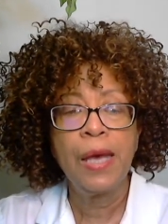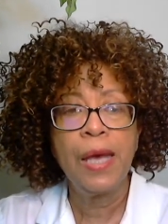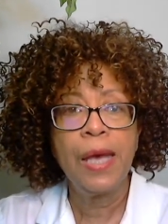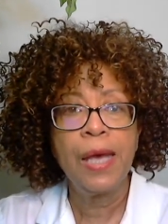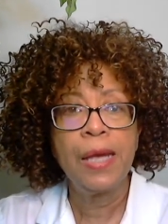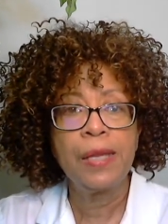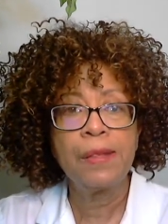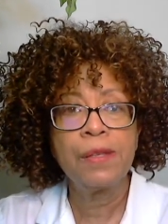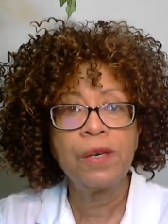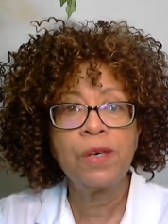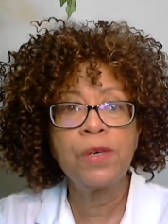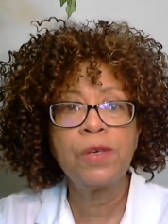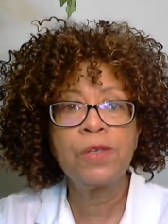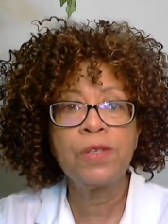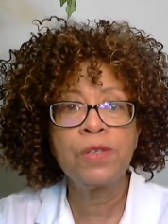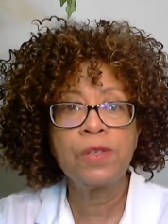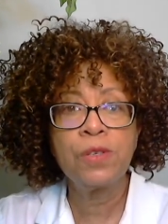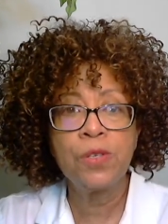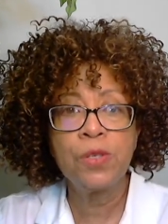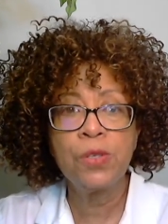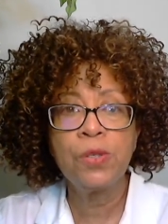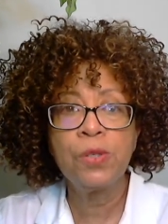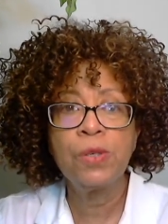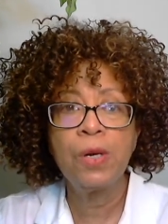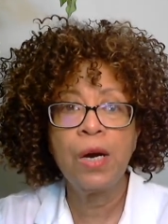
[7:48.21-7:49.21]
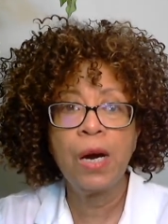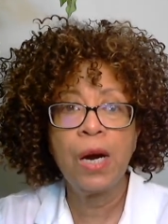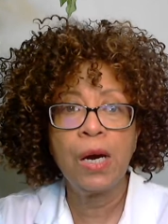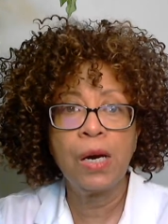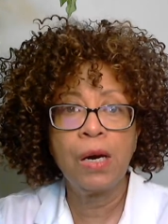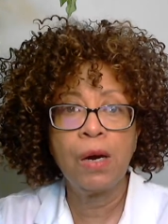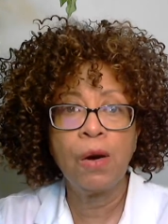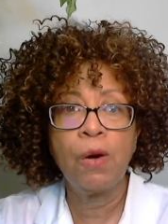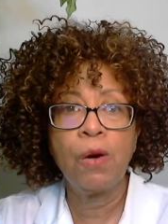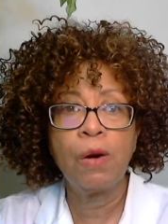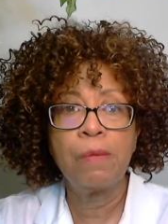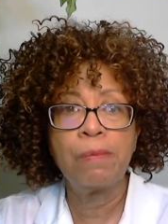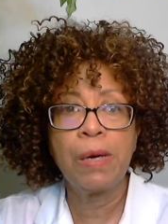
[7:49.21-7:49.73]
and those too
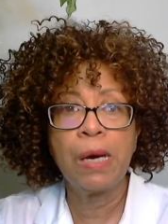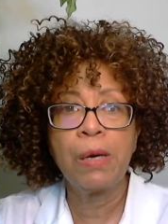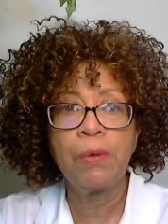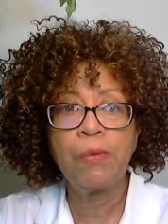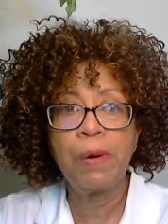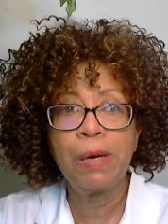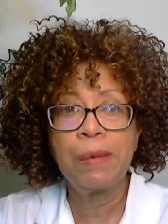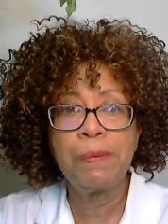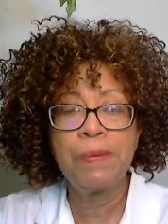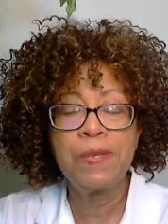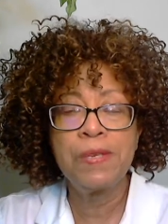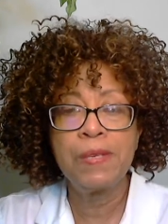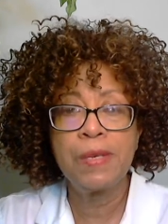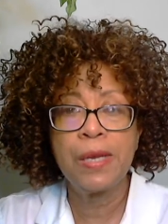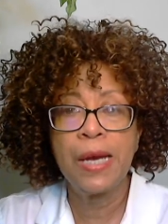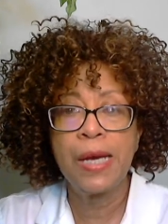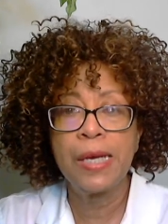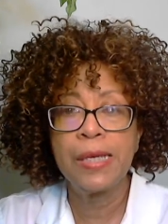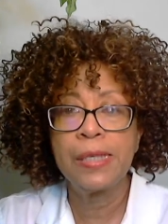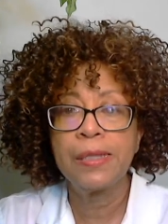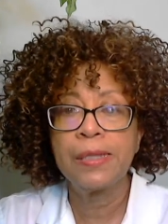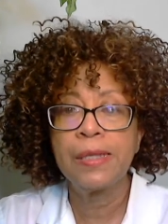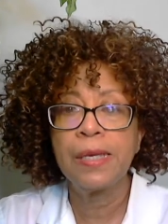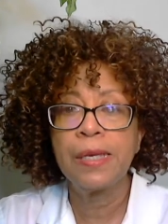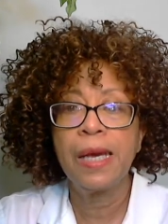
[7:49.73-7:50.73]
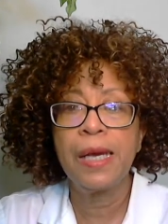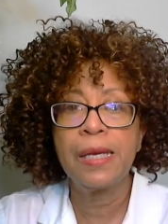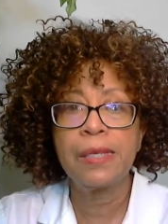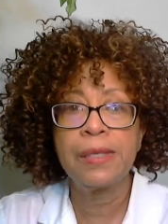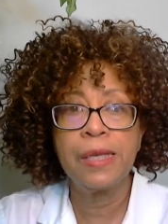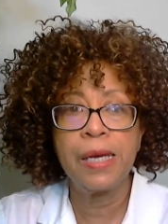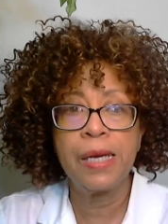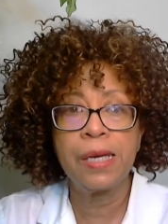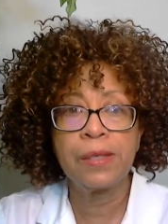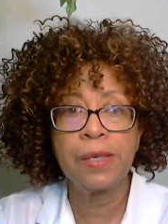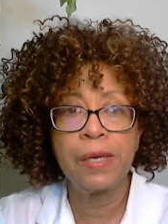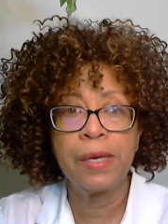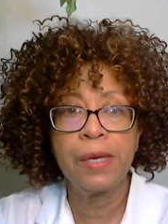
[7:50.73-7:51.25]
are on my website at
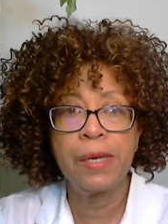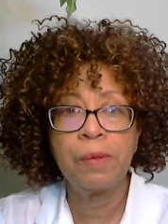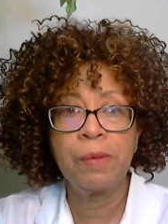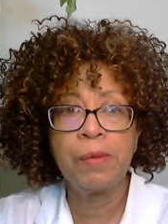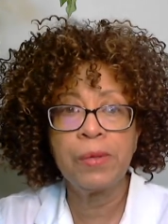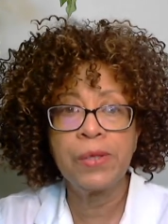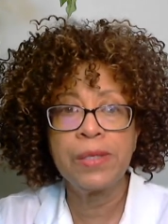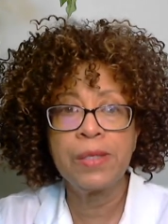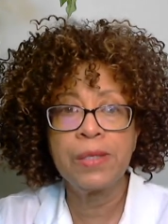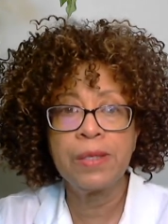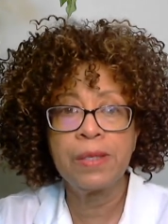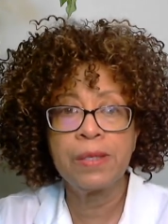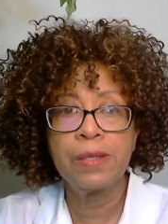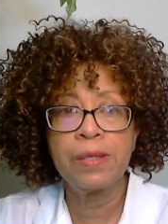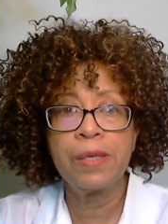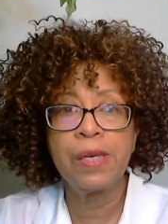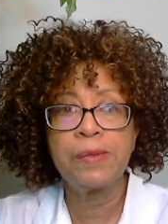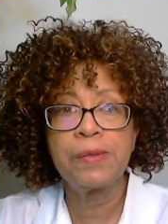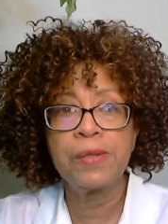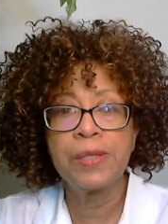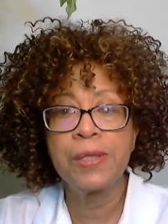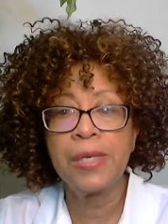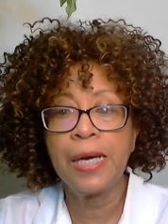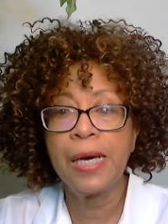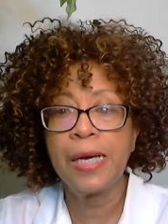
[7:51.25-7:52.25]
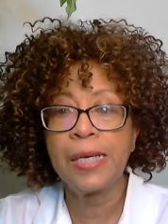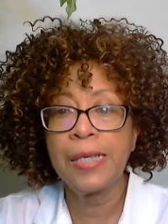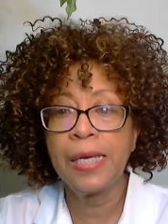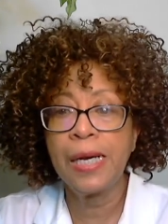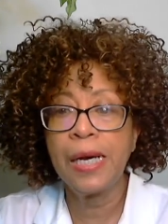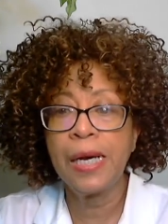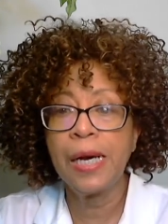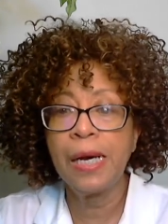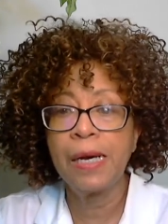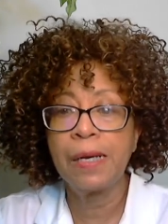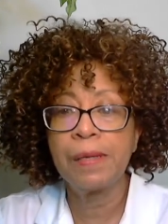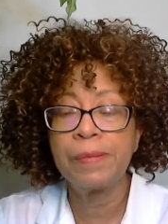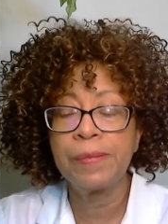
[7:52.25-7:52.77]

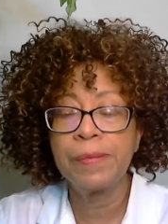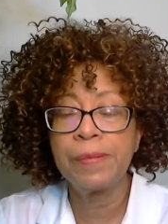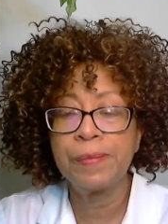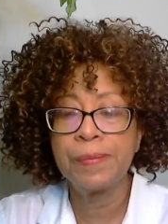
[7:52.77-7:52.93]
drhamiltonstubbs.com.